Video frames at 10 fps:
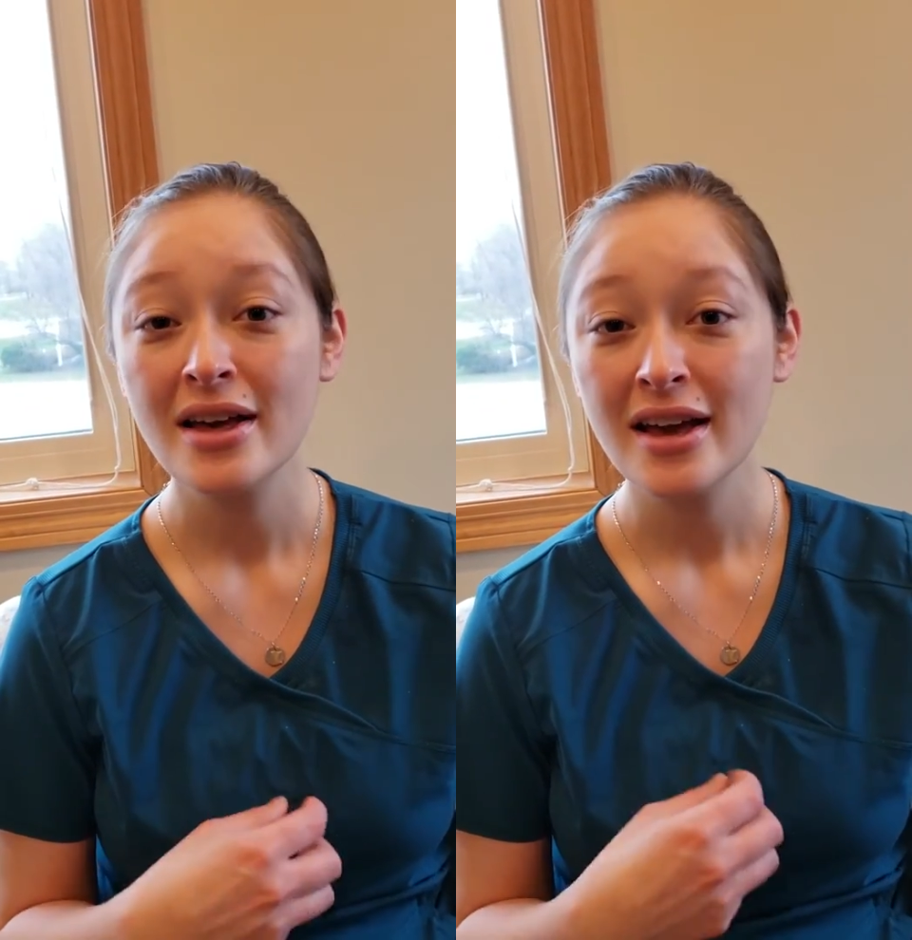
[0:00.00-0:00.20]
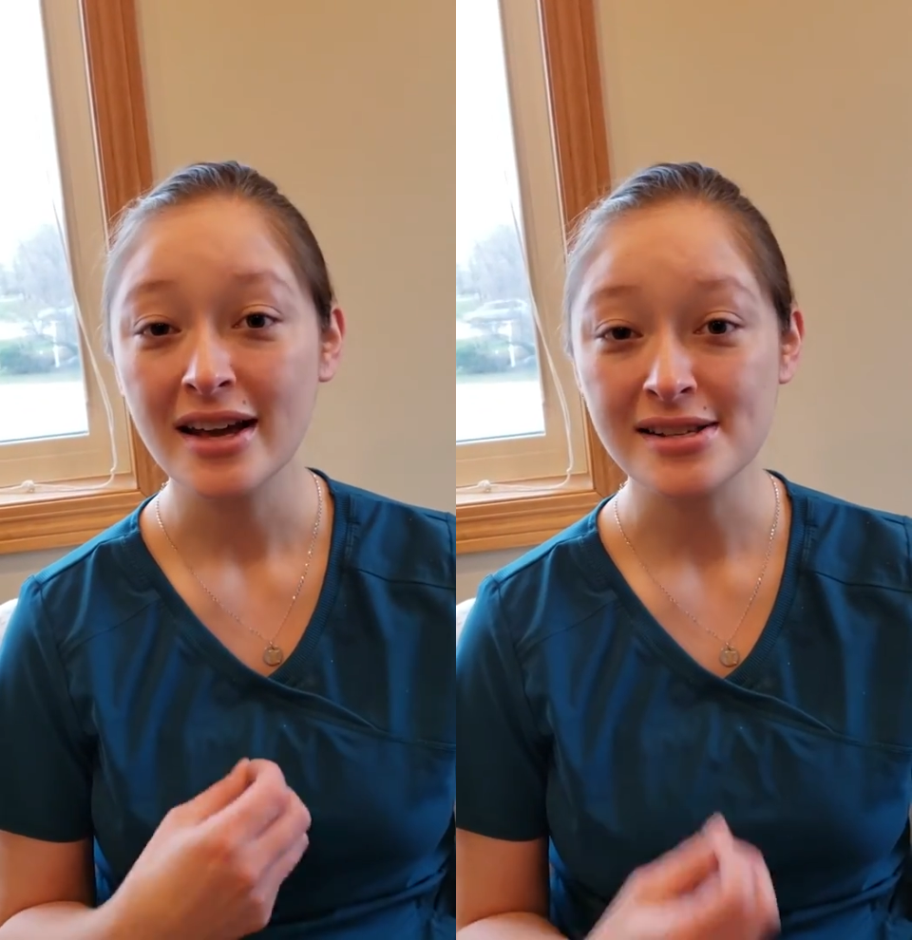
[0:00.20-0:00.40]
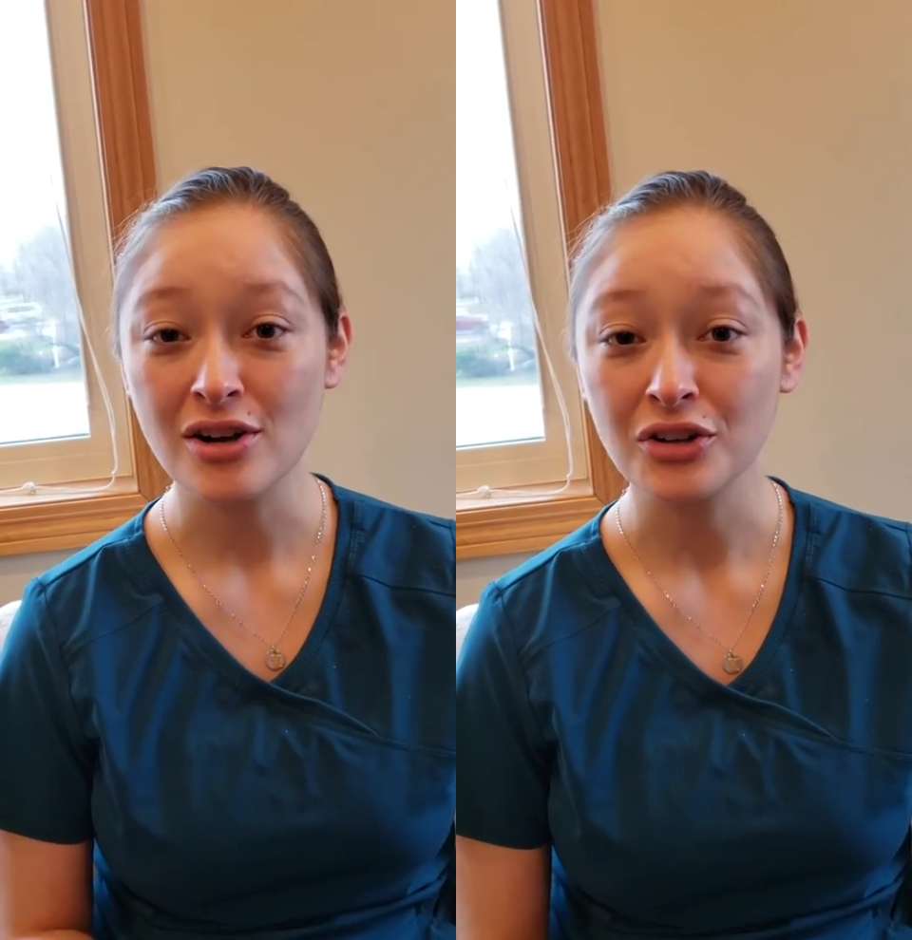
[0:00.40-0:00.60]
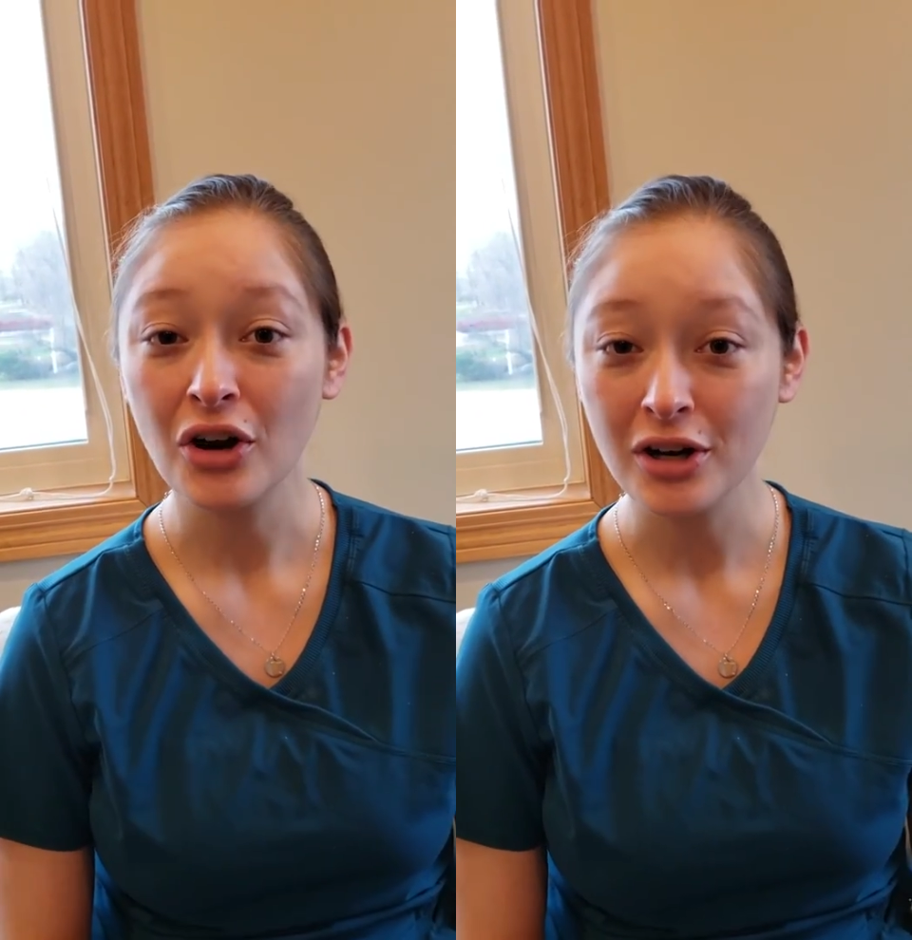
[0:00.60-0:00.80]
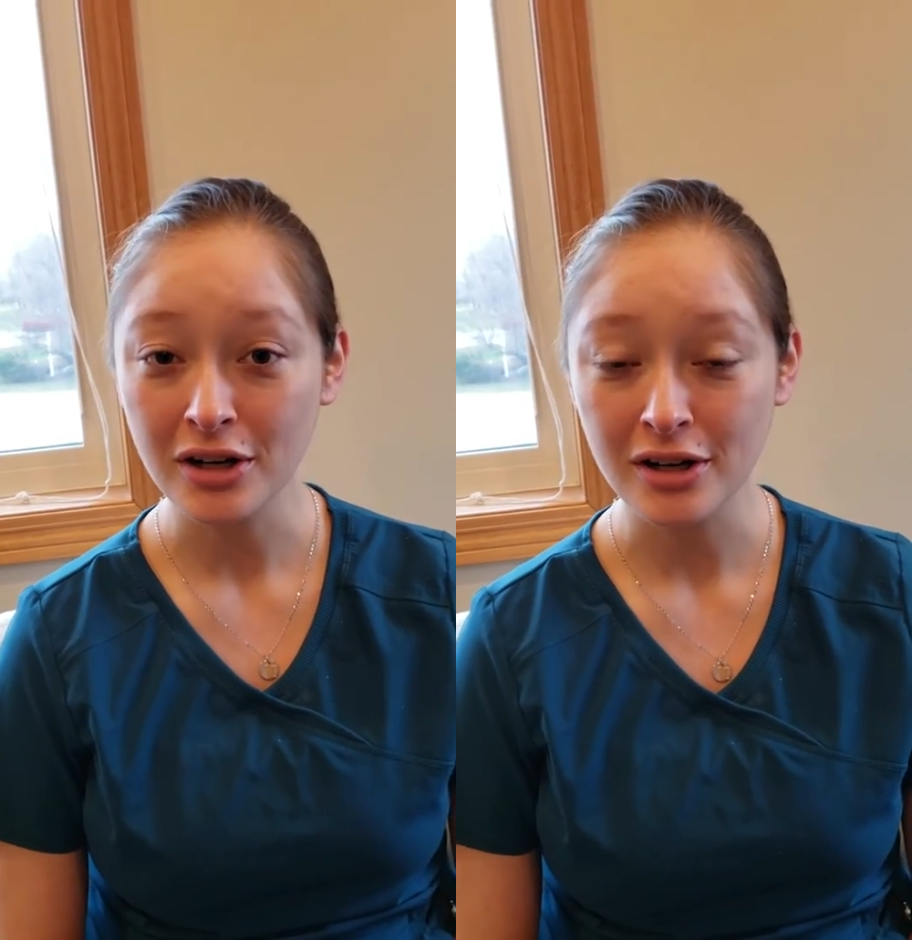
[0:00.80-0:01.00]
It's called
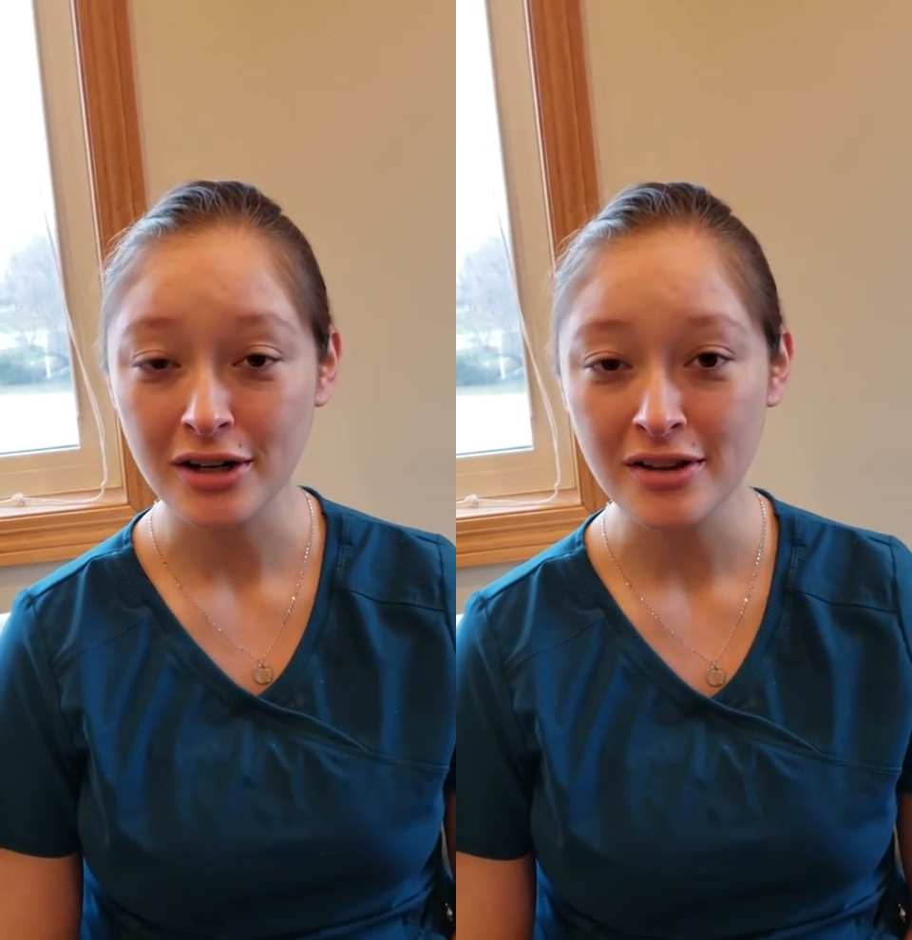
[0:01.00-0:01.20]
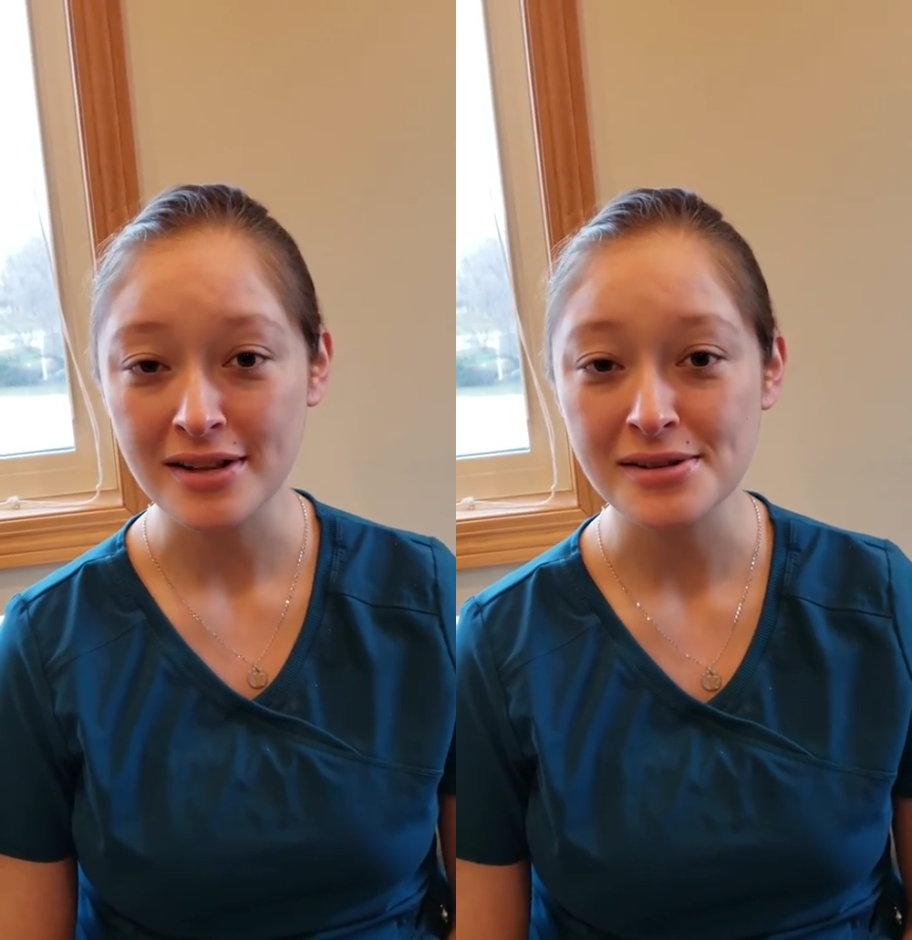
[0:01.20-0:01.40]
Heartguard. That's